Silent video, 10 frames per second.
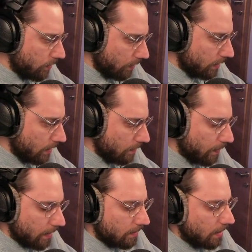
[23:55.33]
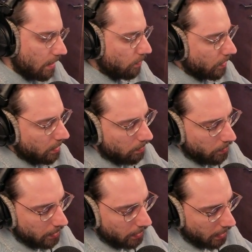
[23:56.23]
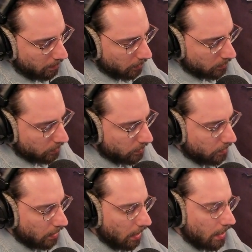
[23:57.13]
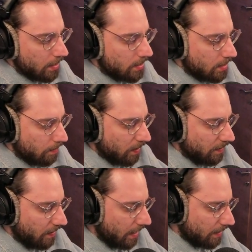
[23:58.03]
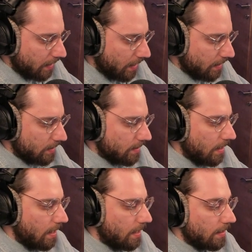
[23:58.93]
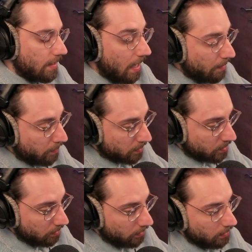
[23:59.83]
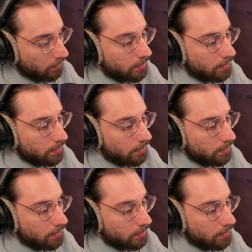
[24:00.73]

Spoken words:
Unity. But they were really able to simplify that, and I personally